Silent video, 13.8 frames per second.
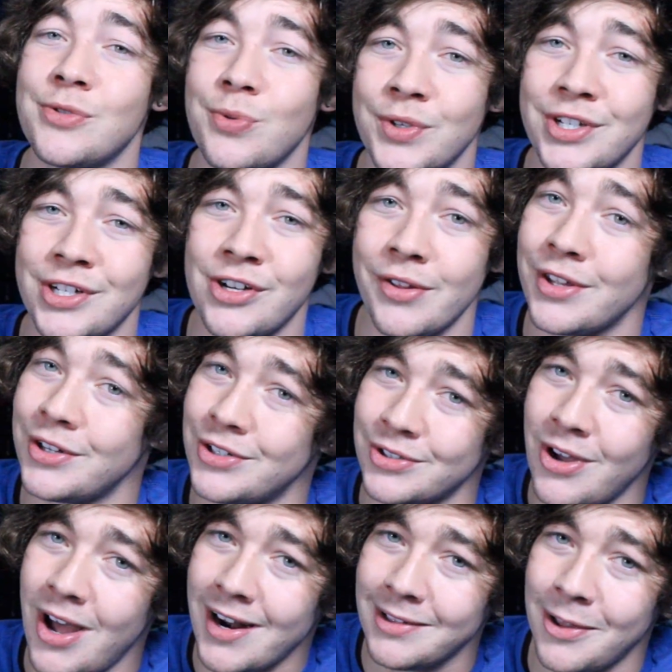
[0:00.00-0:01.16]
I just want you to know that you're
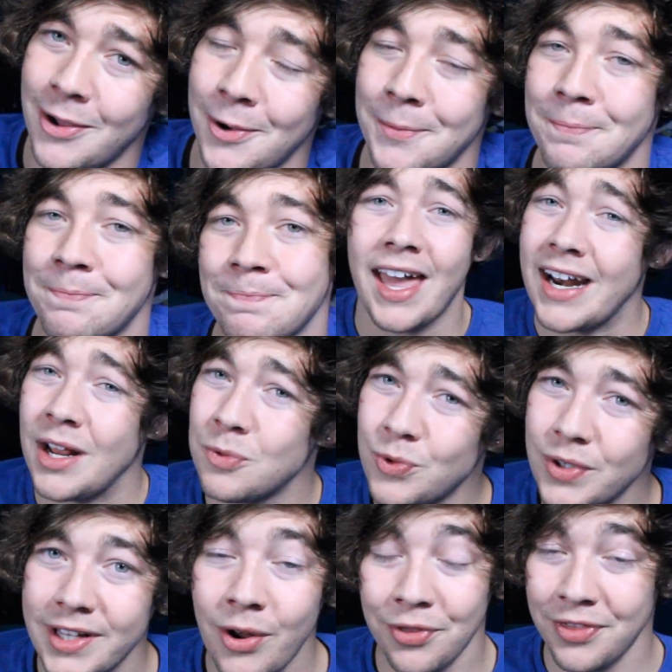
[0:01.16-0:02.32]
not alone, and I
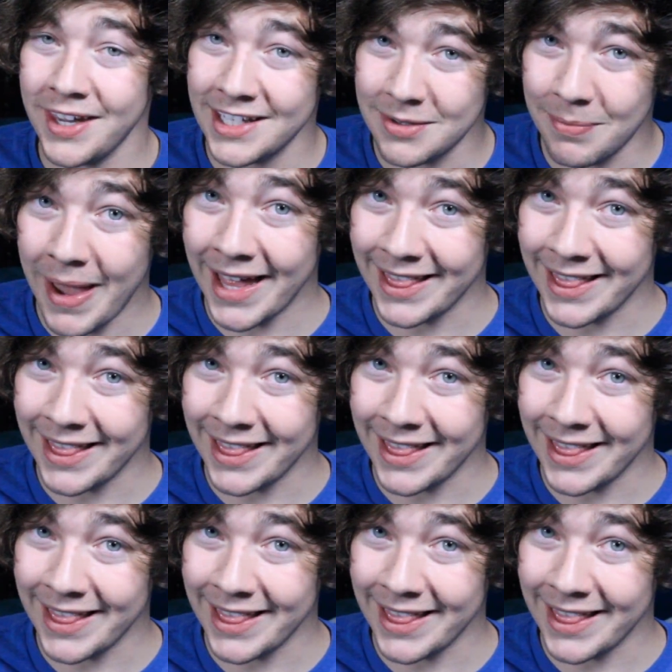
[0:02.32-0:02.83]
really don't think it's a